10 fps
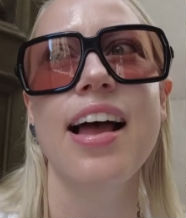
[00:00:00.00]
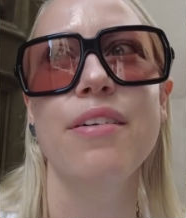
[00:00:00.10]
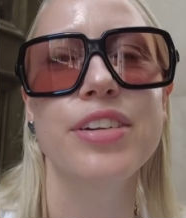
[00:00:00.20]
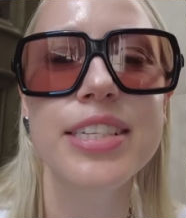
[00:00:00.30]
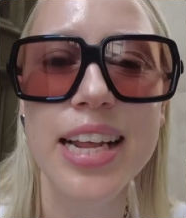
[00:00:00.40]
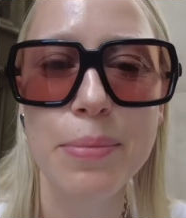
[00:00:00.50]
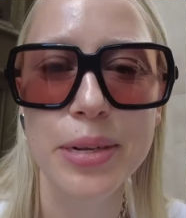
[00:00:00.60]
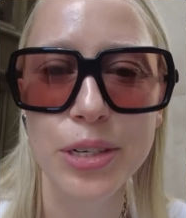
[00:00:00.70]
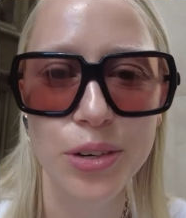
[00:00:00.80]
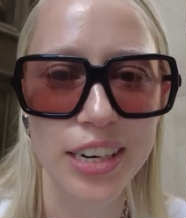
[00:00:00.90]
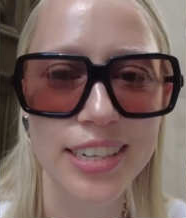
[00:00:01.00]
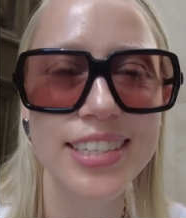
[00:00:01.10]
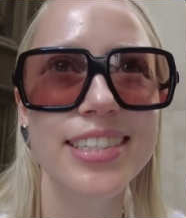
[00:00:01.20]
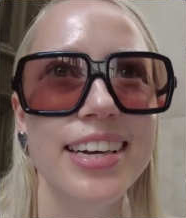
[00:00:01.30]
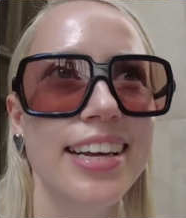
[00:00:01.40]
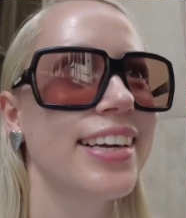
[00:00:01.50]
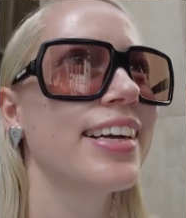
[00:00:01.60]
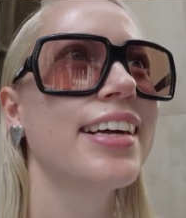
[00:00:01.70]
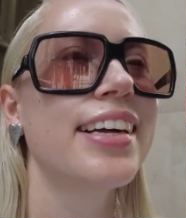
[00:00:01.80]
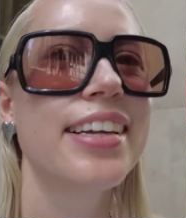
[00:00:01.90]
have the same interests. Like,
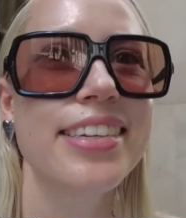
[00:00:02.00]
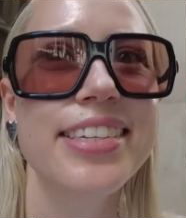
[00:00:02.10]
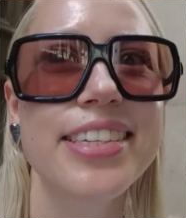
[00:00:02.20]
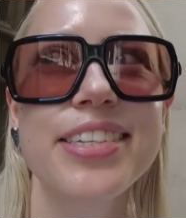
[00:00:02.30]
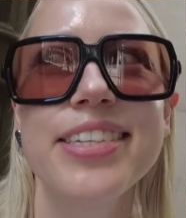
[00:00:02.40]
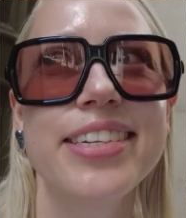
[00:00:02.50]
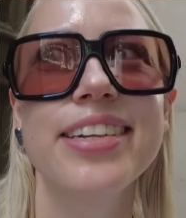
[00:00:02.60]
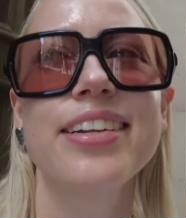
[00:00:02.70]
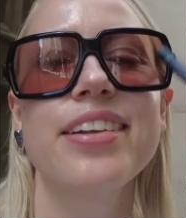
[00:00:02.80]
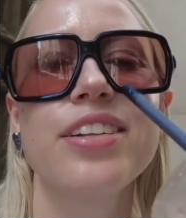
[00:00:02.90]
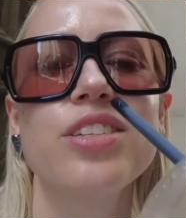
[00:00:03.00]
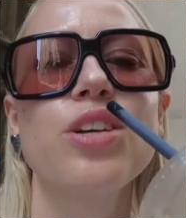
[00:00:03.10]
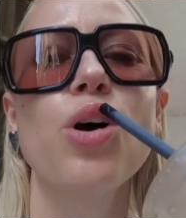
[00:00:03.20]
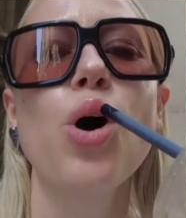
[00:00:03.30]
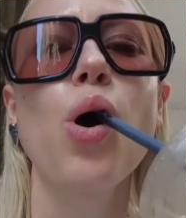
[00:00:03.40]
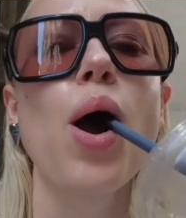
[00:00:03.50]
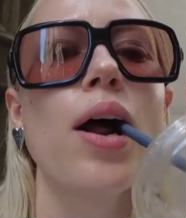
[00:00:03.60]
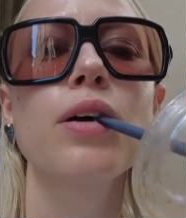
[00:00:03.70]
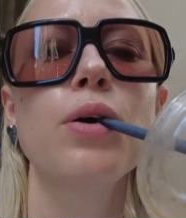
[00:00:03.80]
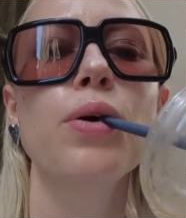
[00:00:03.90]
this is so
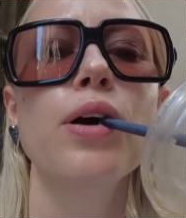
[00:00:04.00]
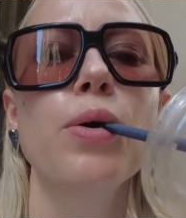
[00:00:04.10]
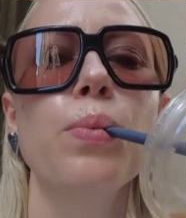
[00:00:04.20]
cool.